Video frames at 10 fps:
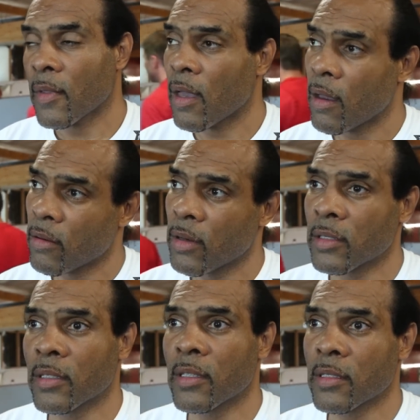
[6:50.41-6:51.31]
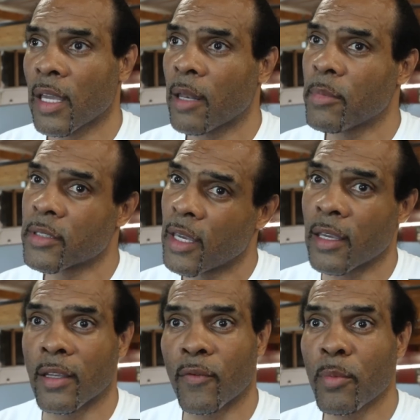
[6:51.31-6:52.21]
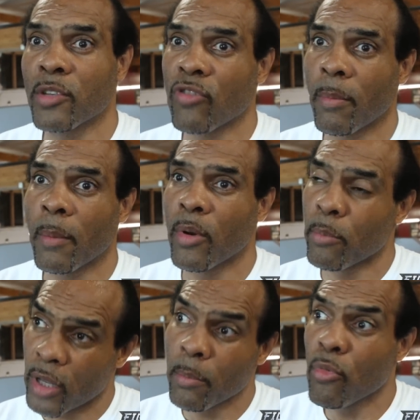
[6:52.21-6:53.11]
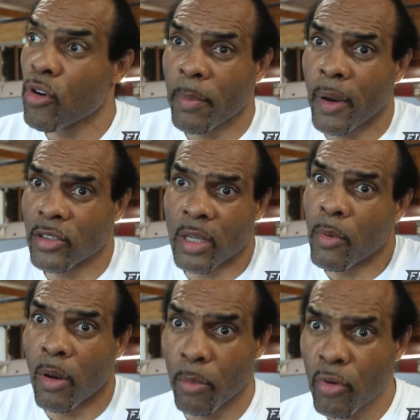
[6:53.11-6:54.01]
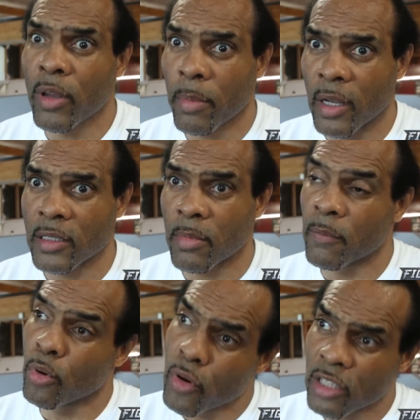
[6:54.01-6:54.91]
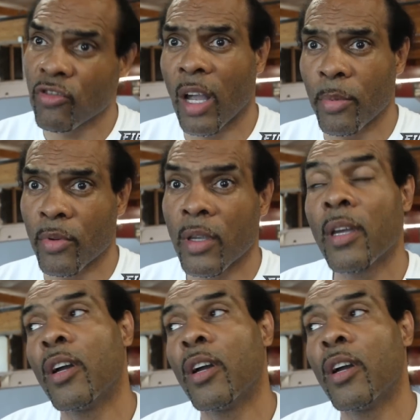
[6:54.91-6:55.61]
suspect? Listen, yeah. I just say, hey, you didn't drop, but, but, but like, Boone can punch, don't get wrong, Boone can punch, but Boone can drop you.